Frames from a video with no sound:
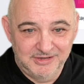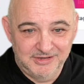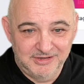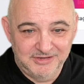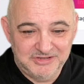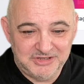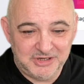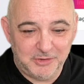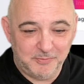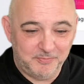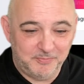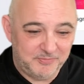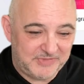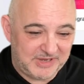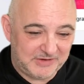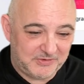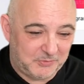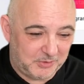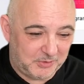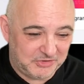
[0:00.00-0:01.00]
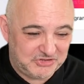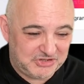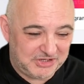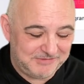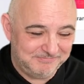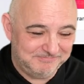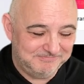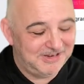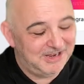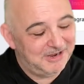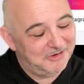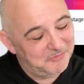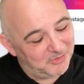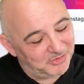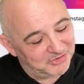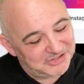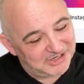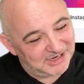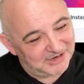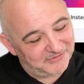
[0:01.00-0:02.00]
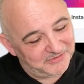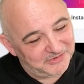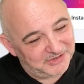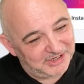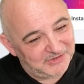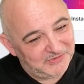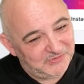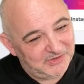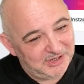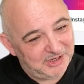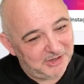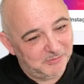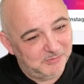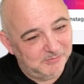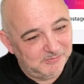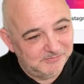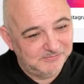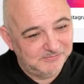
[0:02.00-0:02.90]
So thanks for watching, and watch out for the next video.